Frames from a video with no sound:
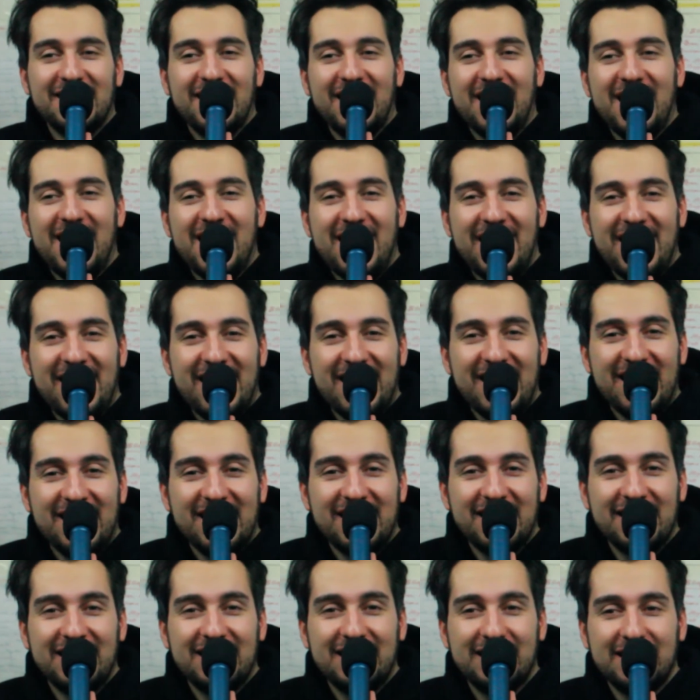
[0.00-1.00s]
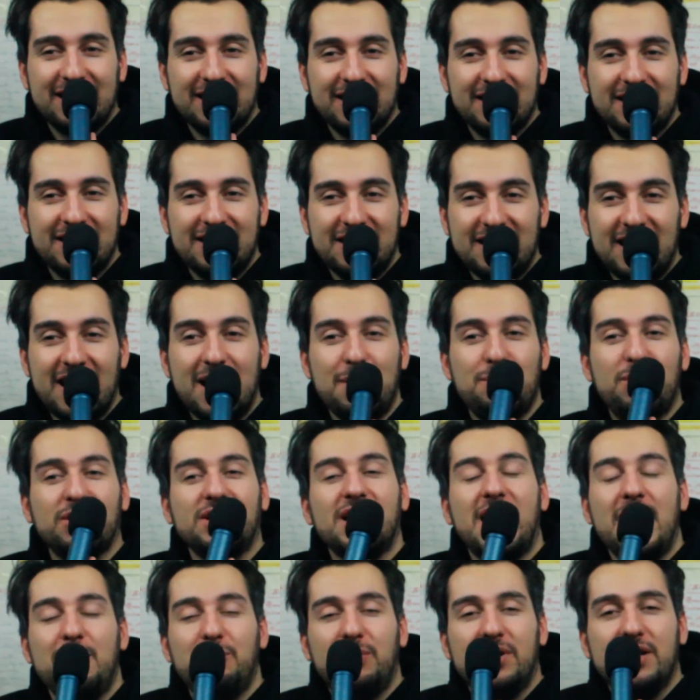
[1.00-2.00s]
and yeah
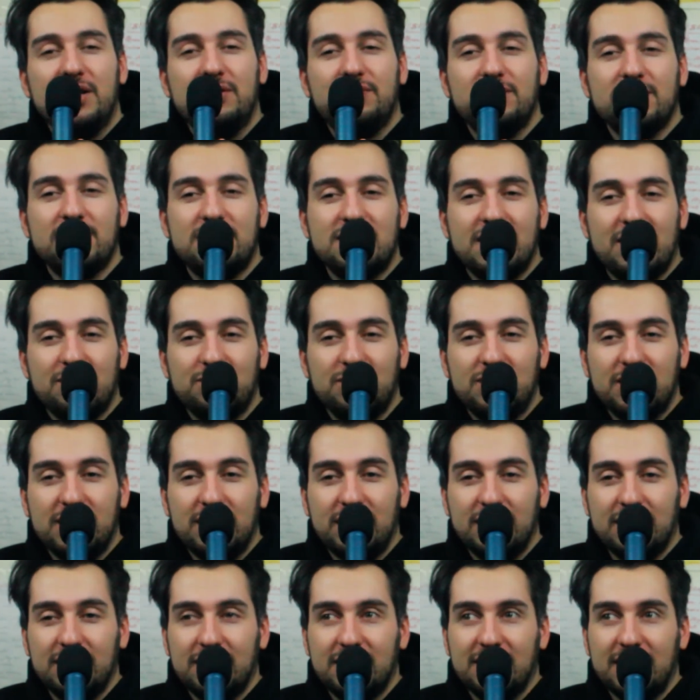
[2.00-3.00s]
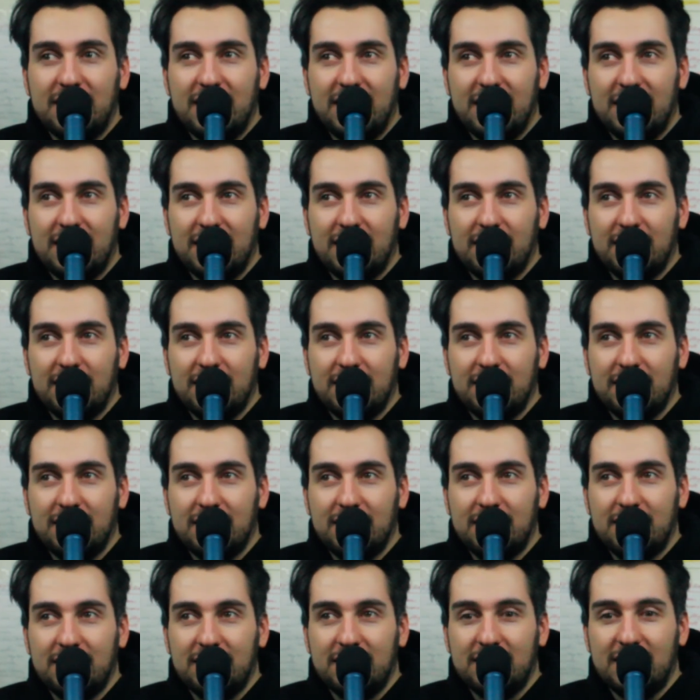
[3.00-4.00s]
but i believe in something
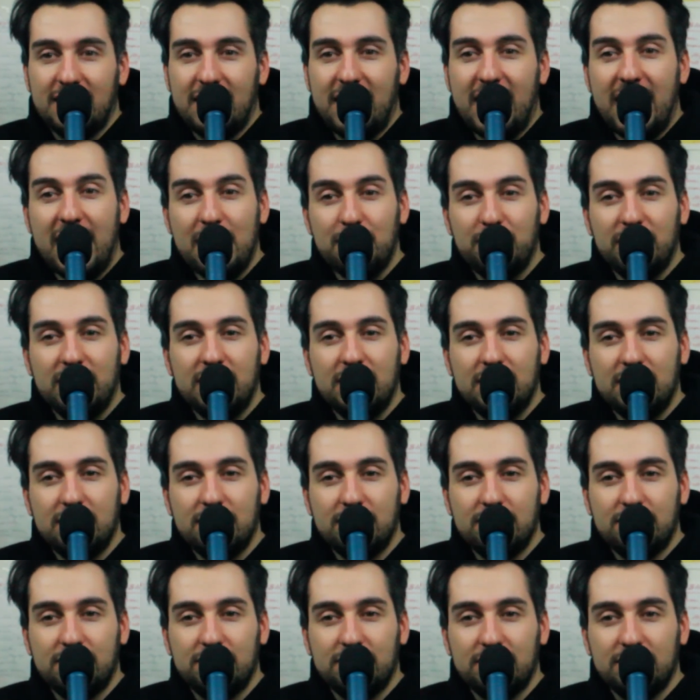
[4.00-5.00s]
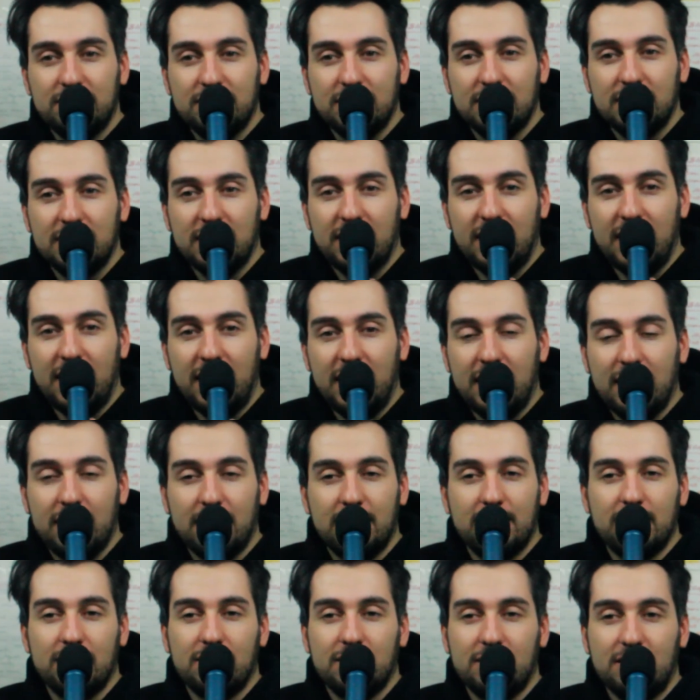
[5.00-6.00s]
and i believe
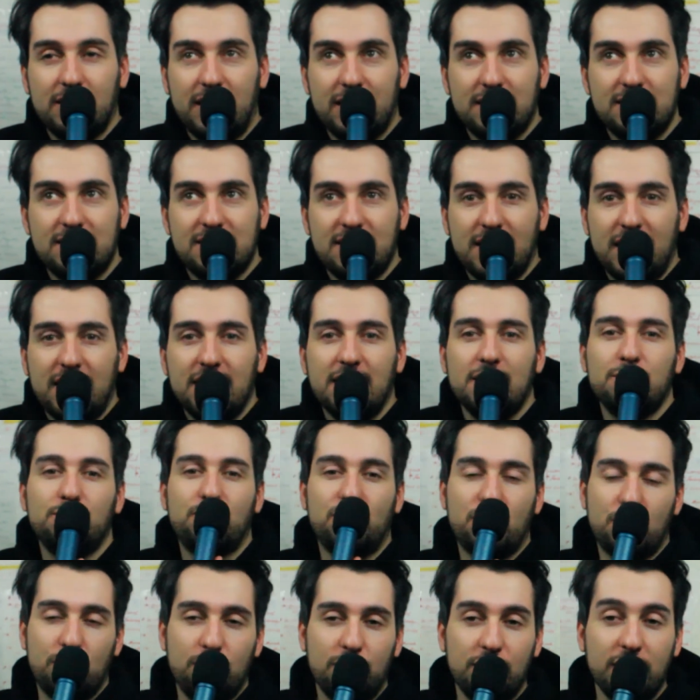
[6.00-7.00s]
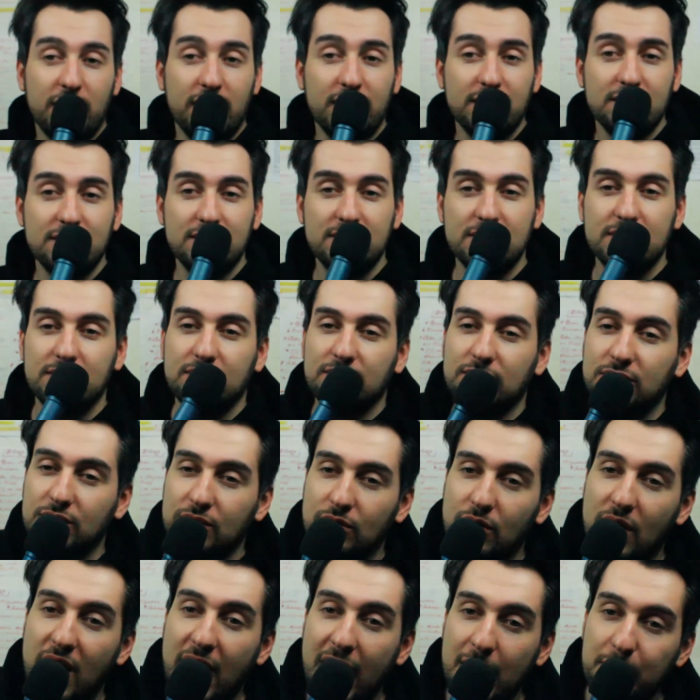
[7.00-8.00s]
in let's say in progress
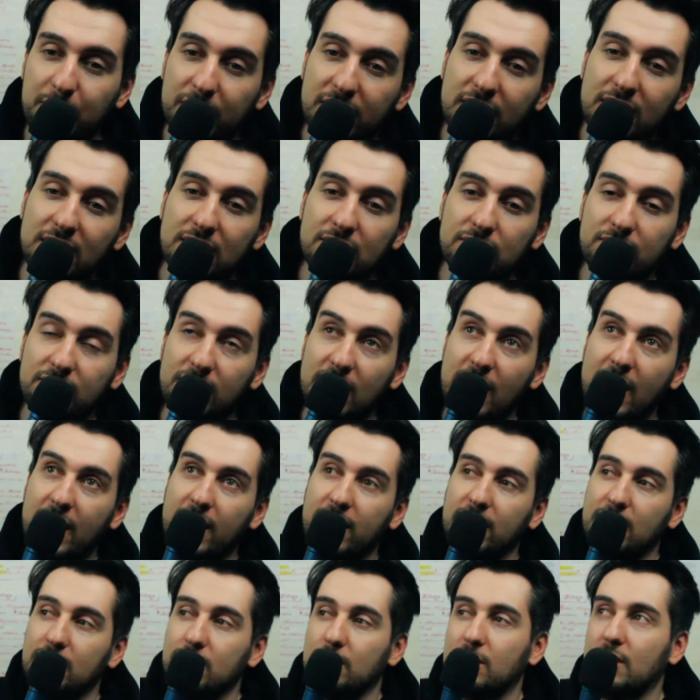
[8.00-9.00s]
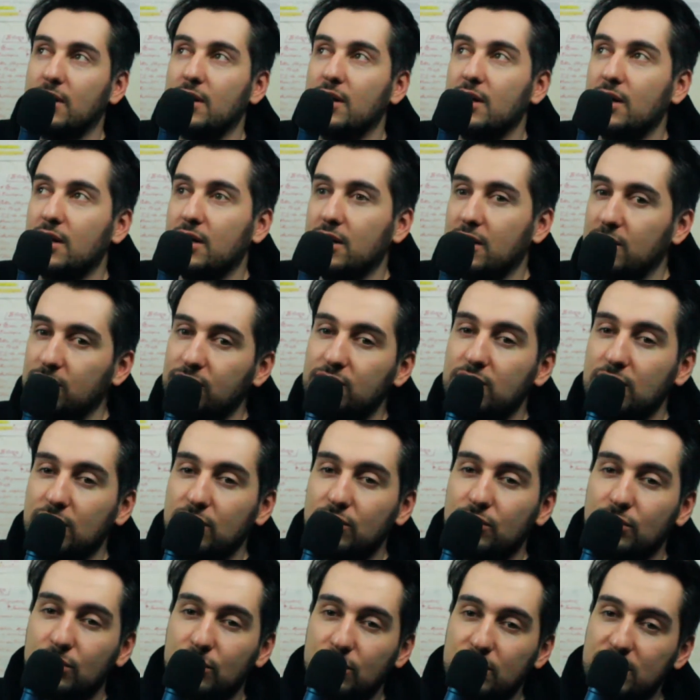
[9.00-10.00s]
so i believe like if you
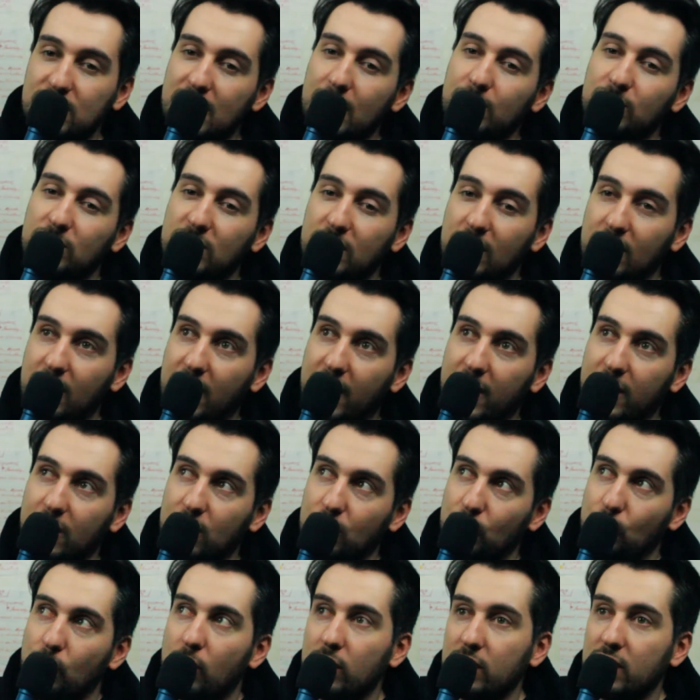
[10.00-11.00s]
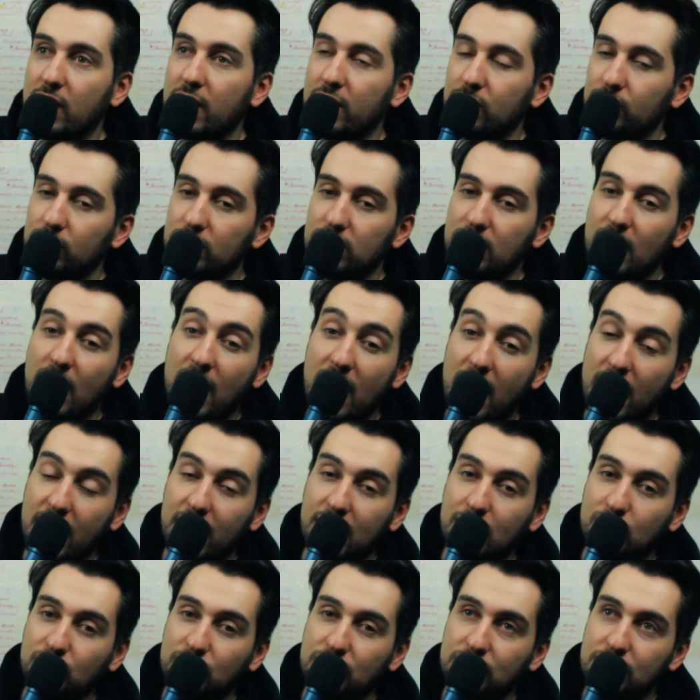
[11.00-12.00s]
do something like 100
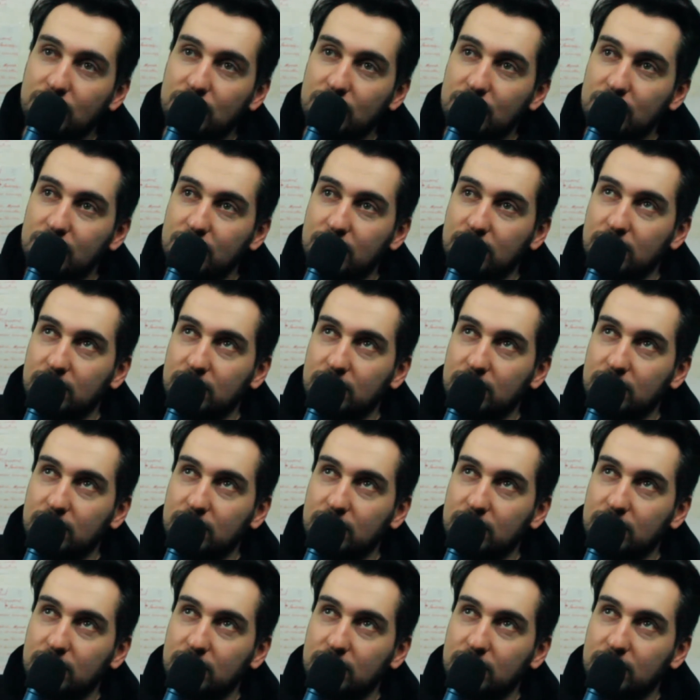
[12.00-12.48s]
times